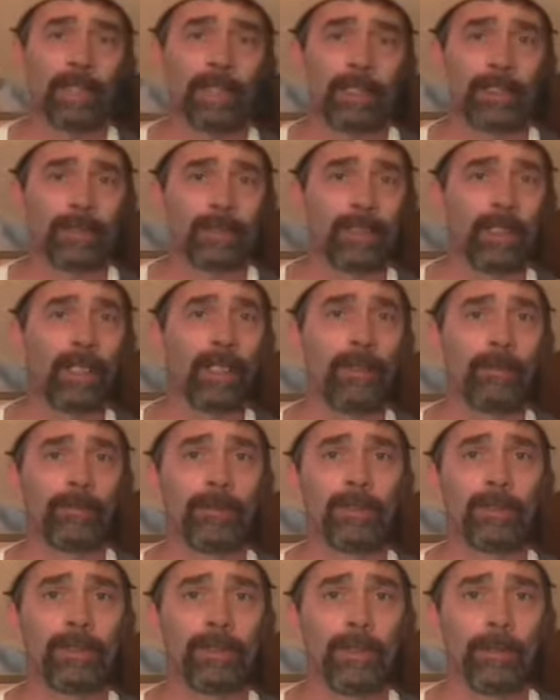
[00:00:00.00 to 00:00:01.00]
us
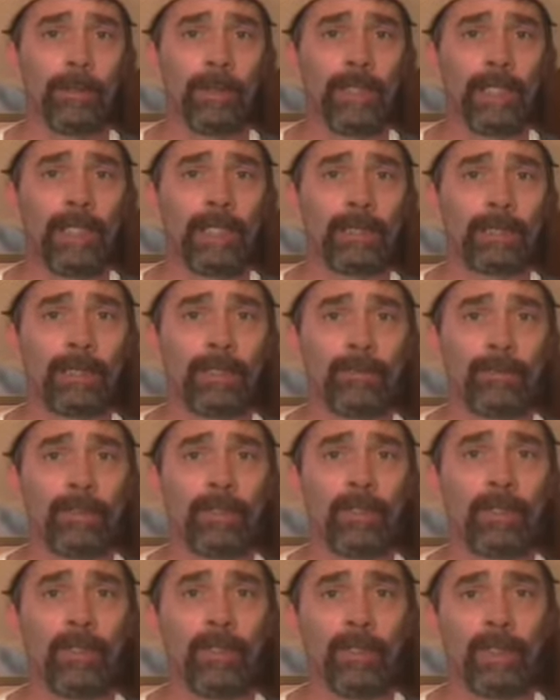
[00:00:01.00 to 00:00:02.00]
up to a place of
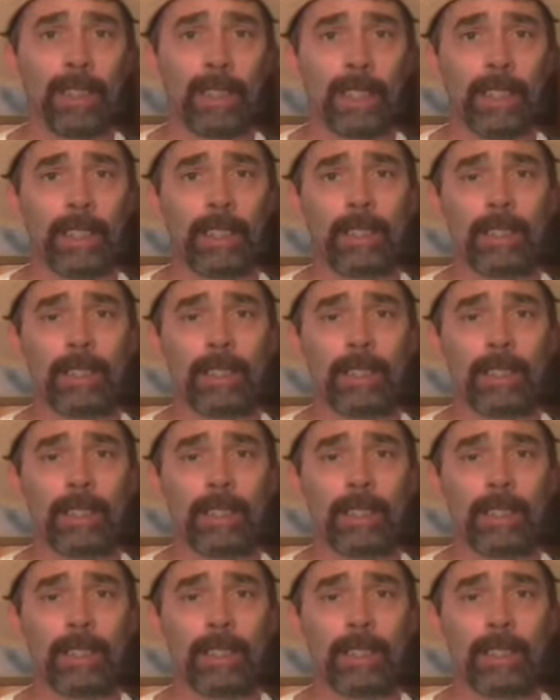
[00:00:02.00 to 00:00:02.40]
glory.